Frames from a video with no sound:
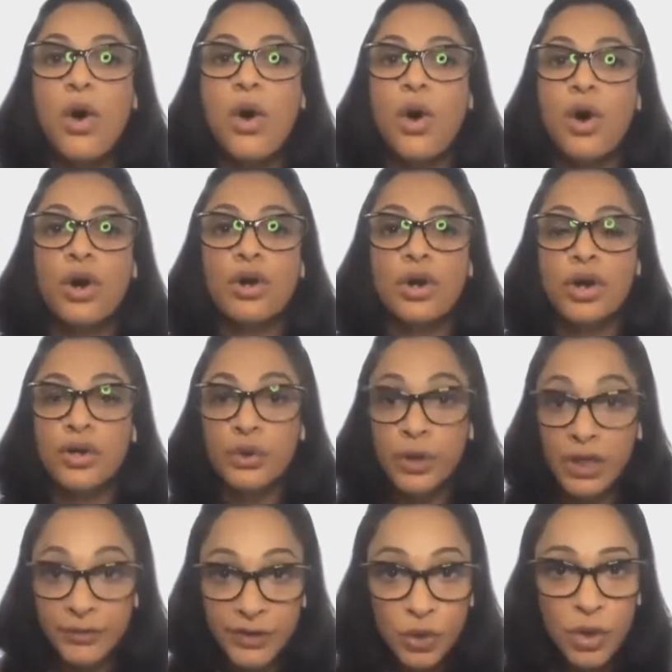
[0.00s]
or you
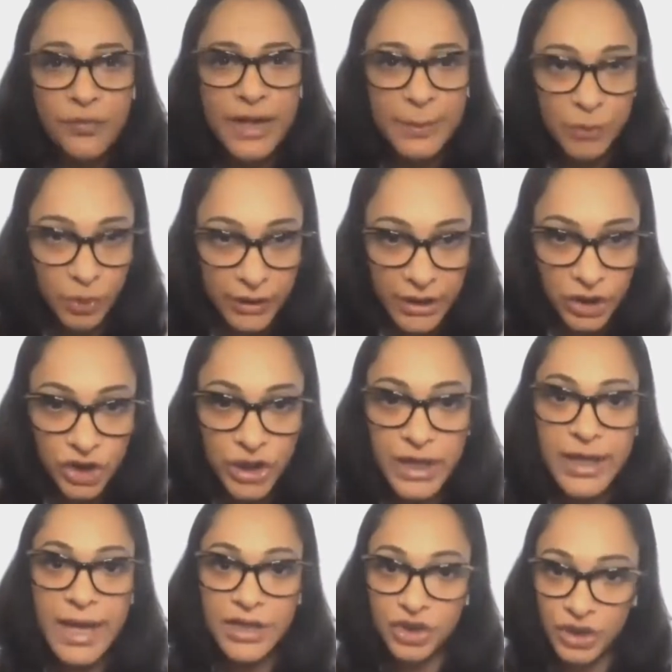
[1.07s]
can even do a whey protein
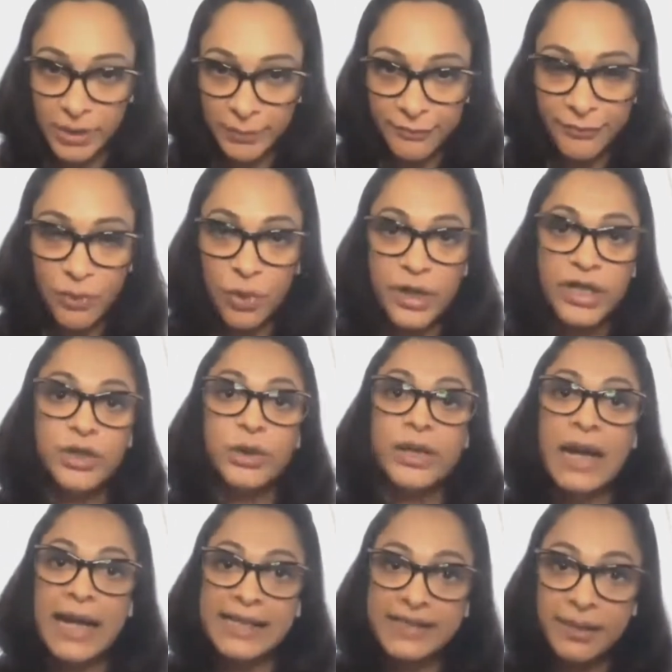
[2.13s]
shake actually before, and you
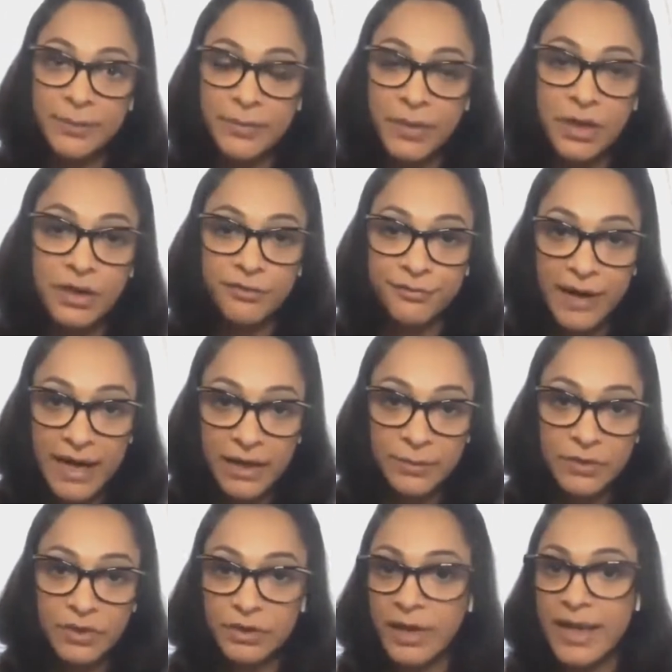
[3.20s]
can add some fat
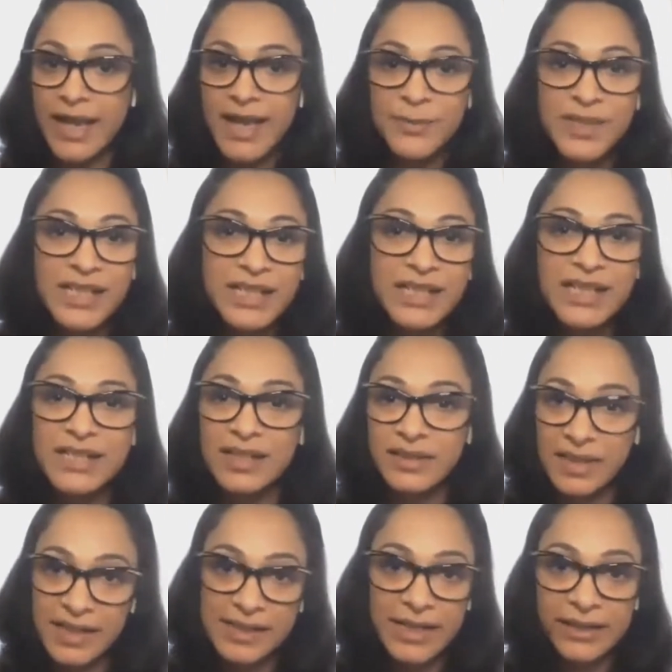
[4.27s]
like MCTs and
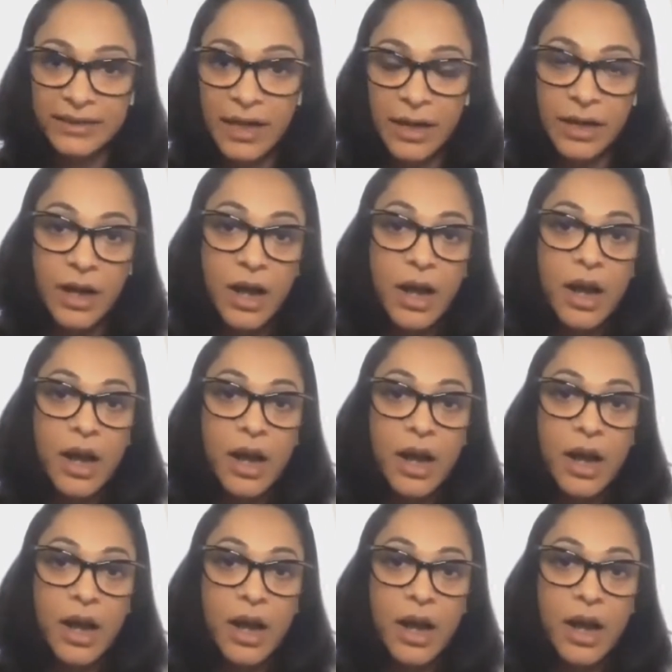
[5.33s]
things like that.